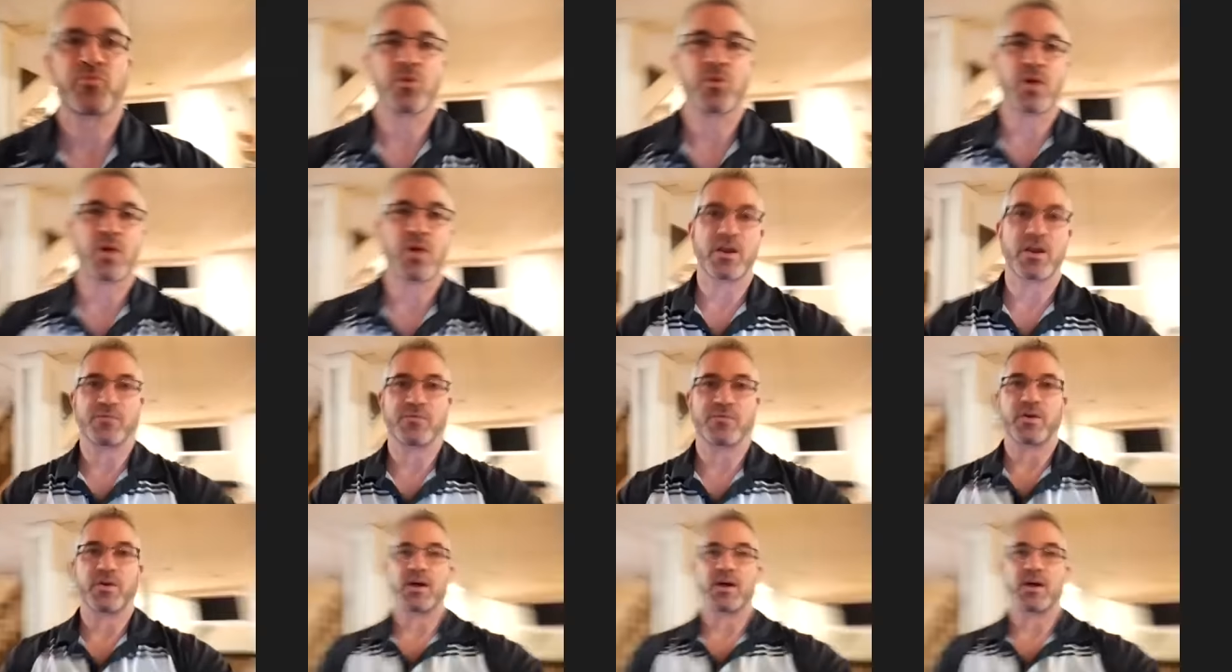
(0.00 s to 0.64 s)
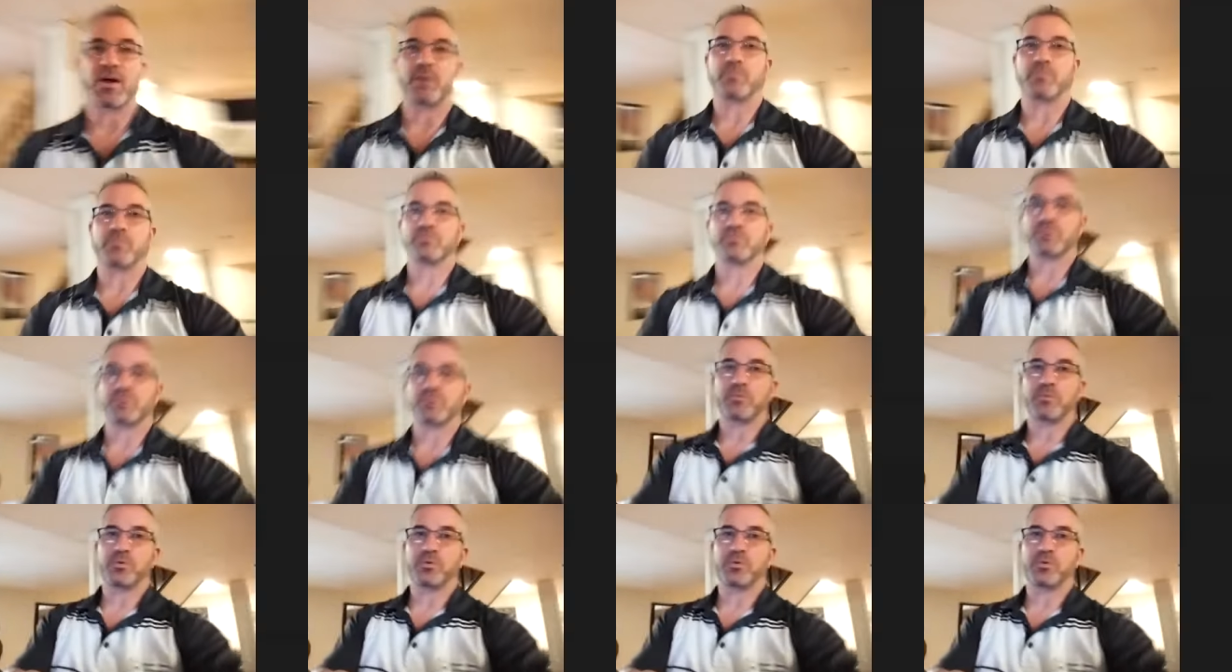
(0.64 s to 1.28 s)
kind of um,
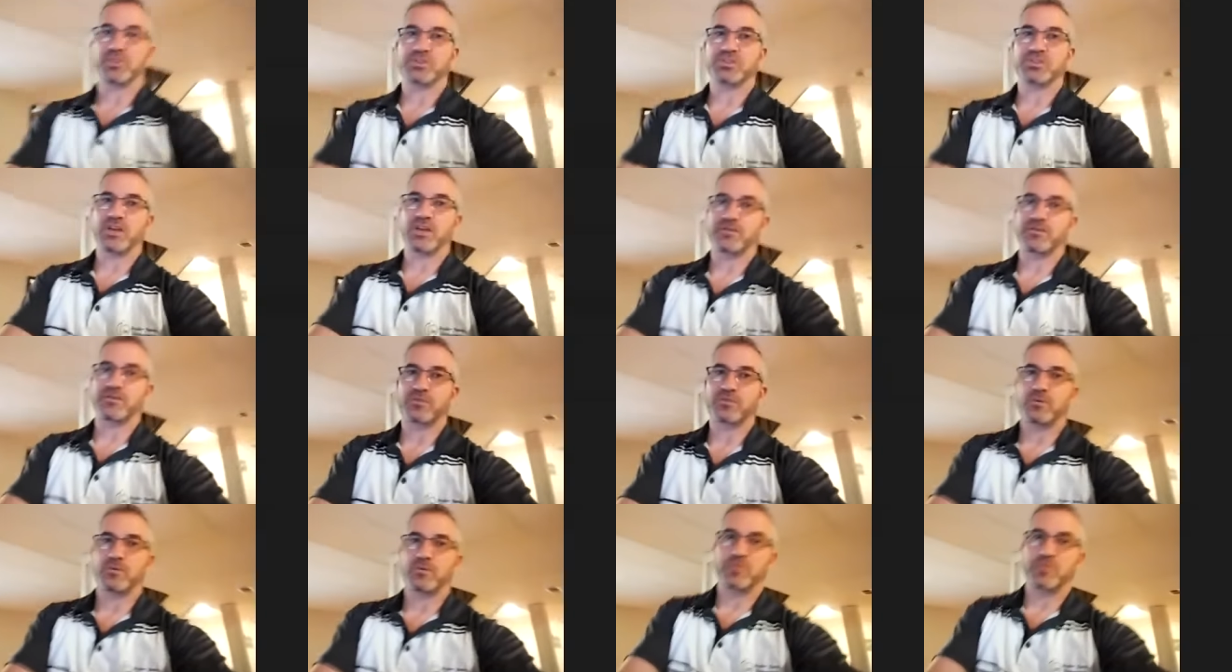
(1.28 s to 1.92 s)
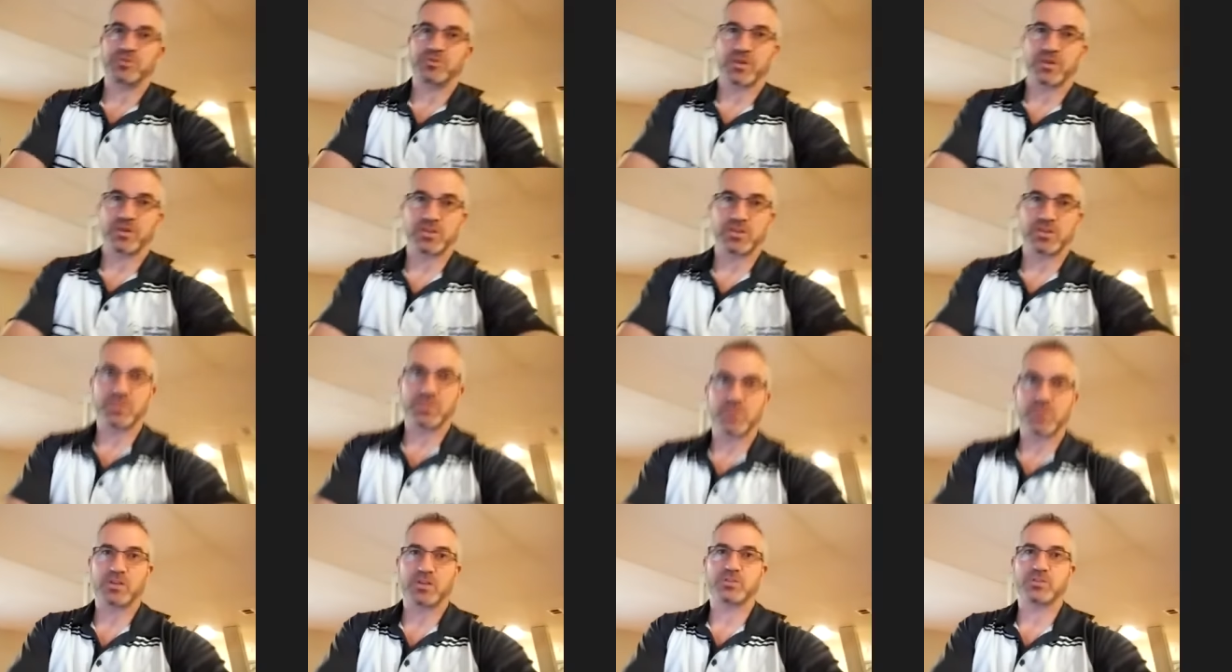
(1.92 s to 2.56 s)
let me put this down for a moment so I can
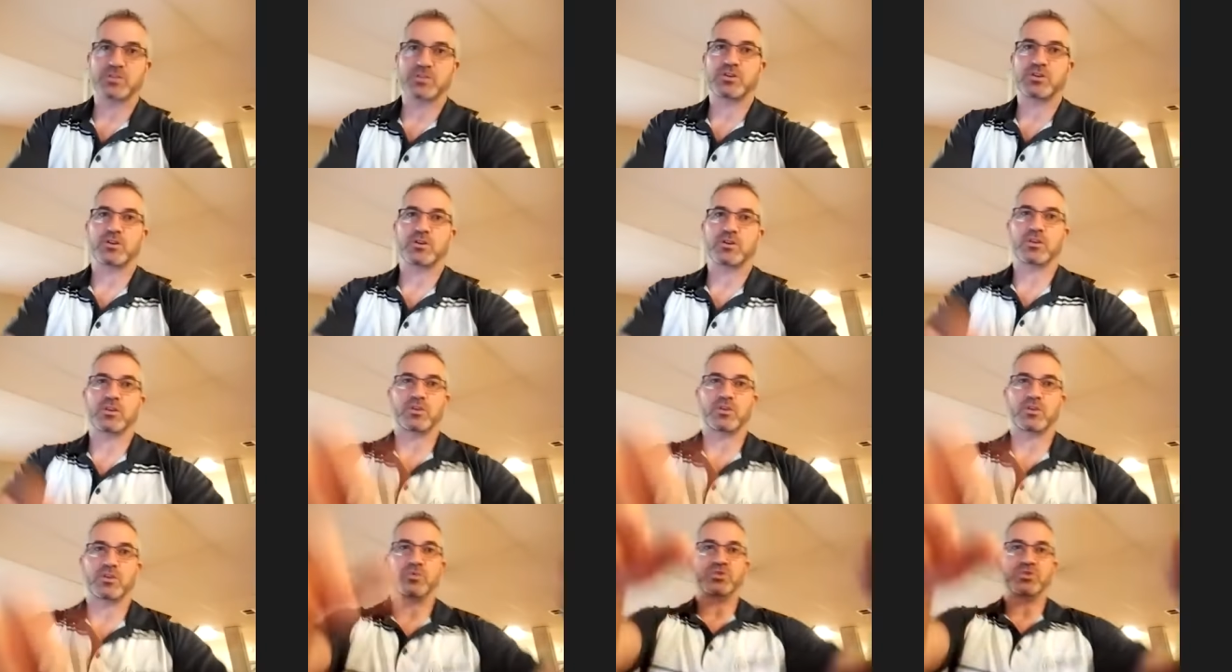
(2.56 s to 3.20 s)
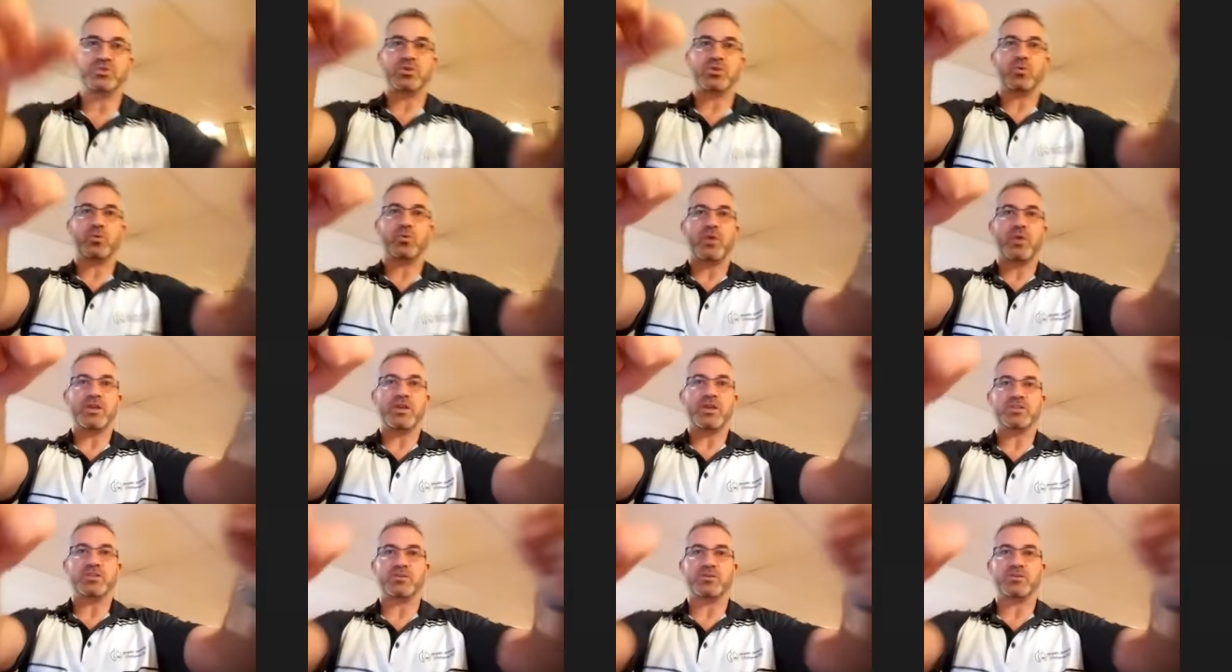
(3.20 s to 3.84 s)
kind of show you, like using the
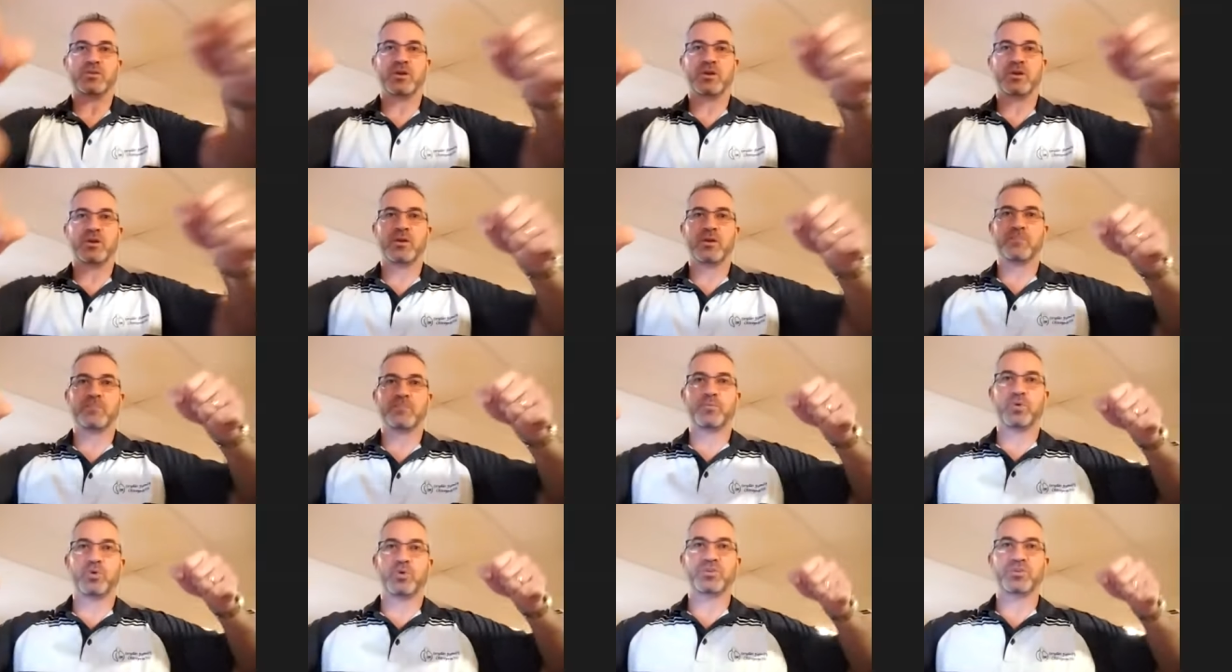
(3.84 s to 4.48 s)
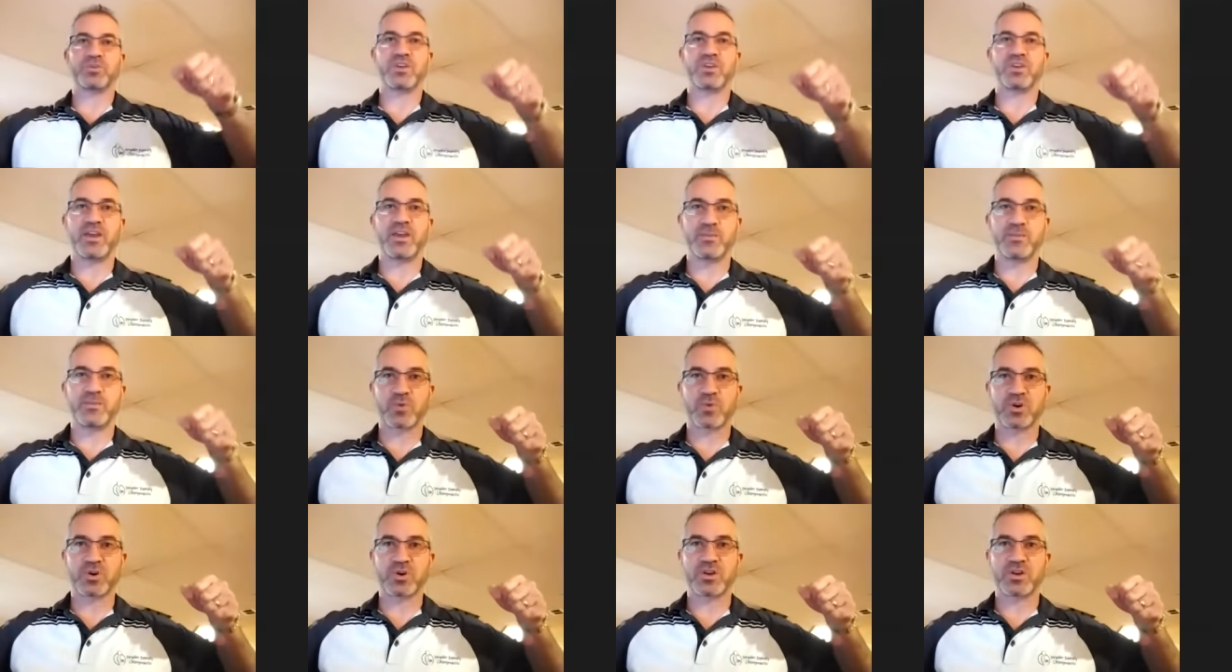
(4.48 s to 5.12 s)
weights and pulling
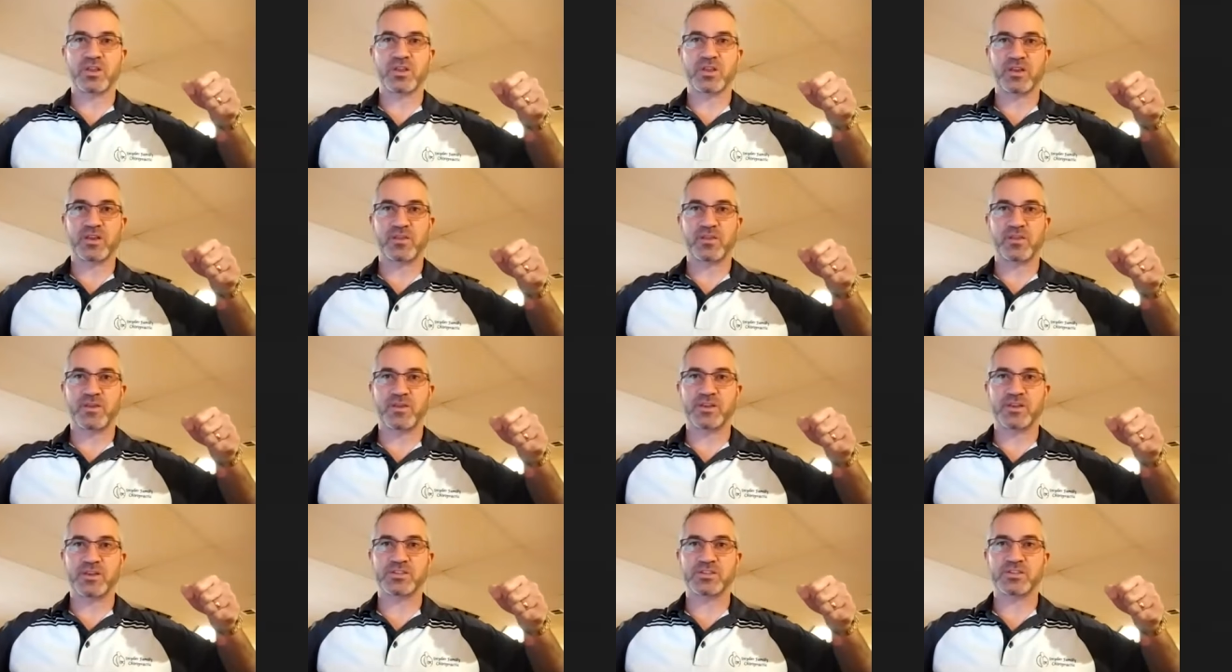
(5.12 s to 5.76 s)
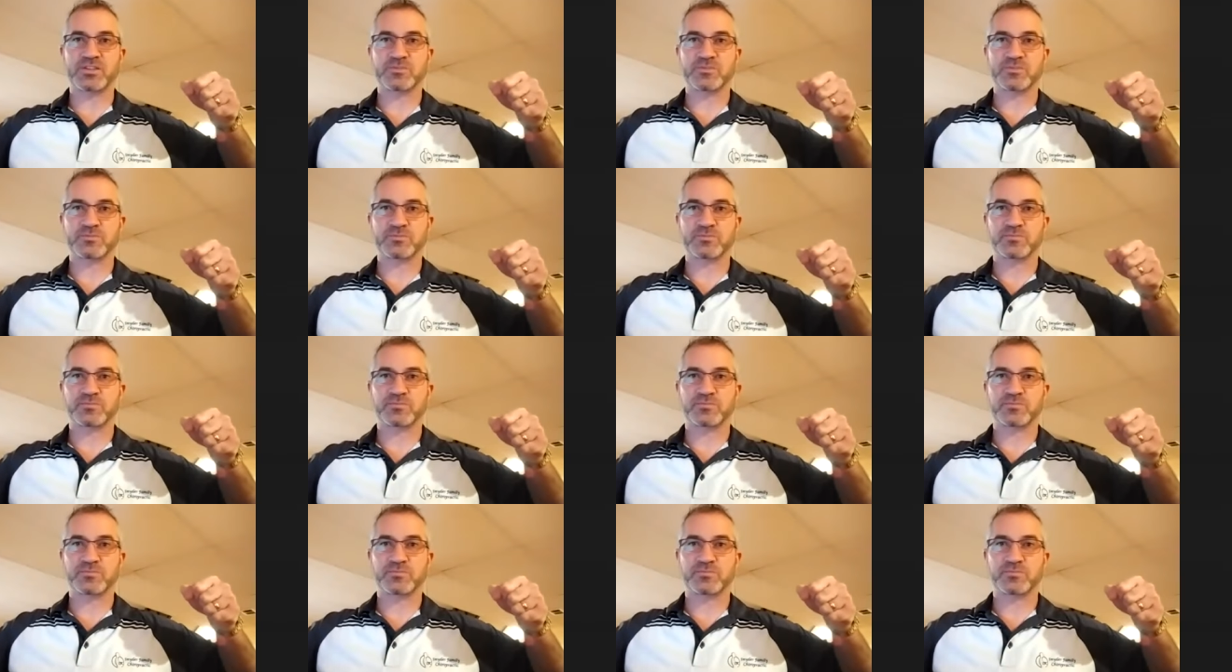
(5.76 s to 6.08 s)
inward like this.